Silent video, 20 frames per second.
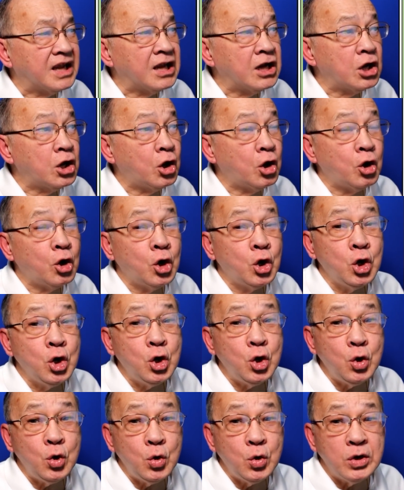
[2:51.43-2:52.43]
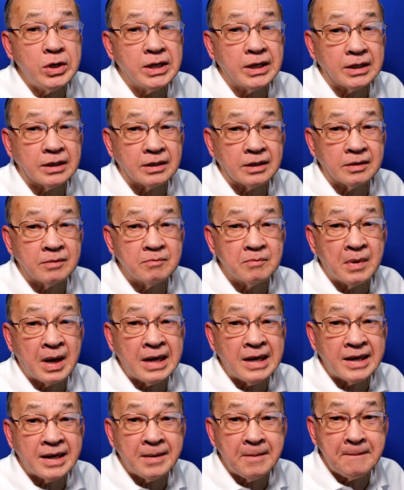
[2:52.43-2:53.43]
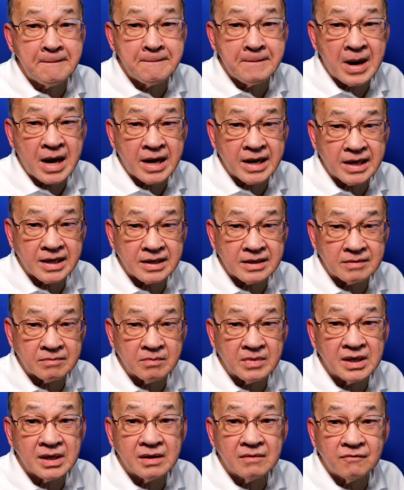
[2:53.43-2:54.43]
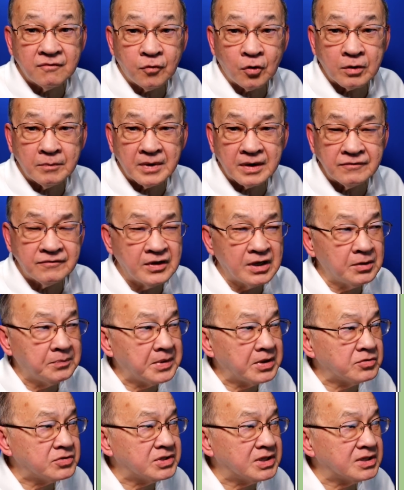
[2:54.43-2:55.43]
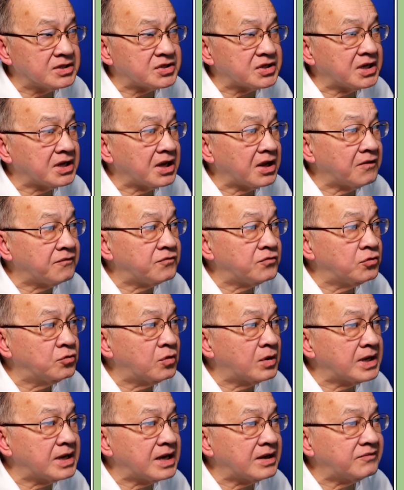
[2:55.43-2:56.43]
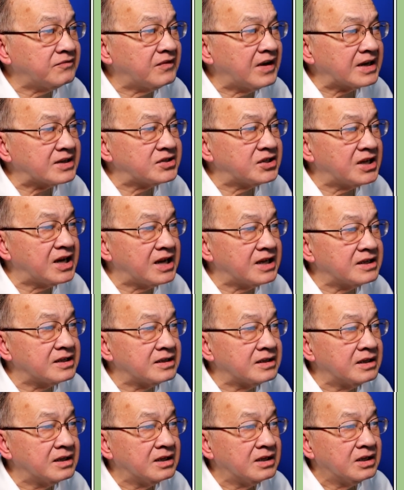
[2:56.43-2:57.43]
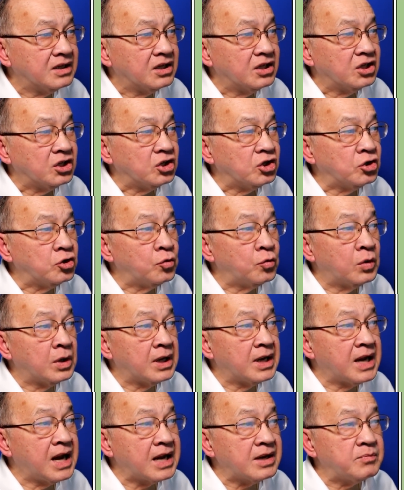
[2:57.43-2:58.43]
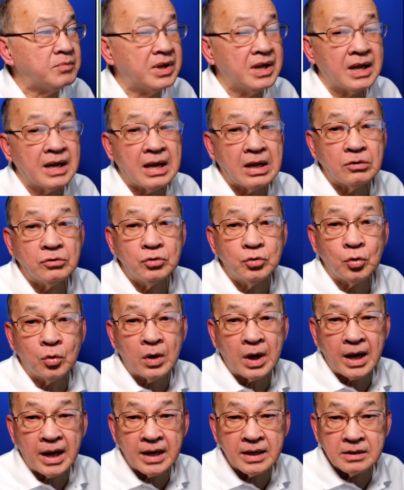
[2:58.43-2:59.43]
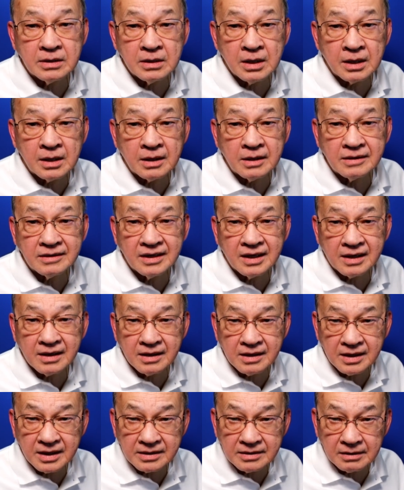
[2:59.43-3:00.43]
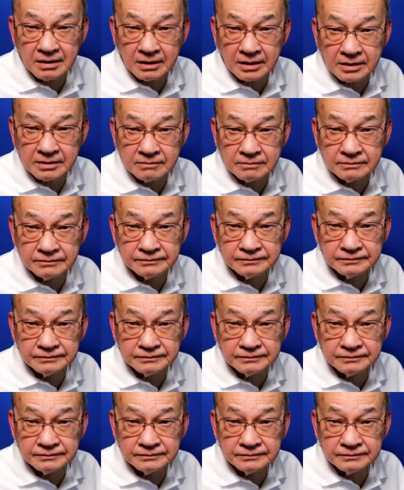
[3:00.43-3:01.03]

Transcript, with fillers: including balikbayan, meaning former Filipino citizen, if you are not vaccinated, you will not be allowed to enter the country.